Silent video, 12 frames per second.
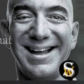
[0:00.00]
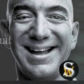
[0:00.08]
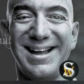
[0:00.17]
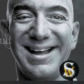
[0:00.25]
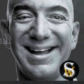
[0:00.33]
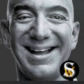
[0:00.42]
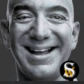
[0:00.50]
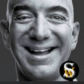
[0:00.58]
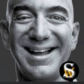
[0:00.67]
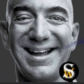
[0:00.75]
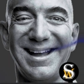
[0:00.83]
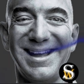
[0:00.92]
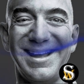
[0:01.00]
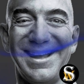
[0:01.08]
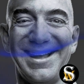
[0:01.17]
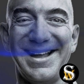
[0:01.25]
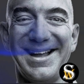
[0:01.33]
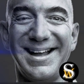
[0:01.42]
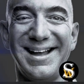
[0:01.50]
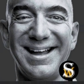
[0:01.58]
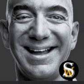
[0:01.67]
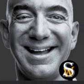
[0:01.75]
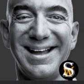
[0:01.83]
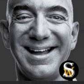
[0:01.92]

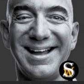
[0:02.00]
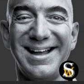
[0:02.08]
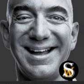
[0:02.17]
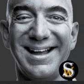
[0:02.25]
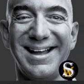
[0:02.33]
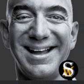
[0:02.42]
(no one is talking)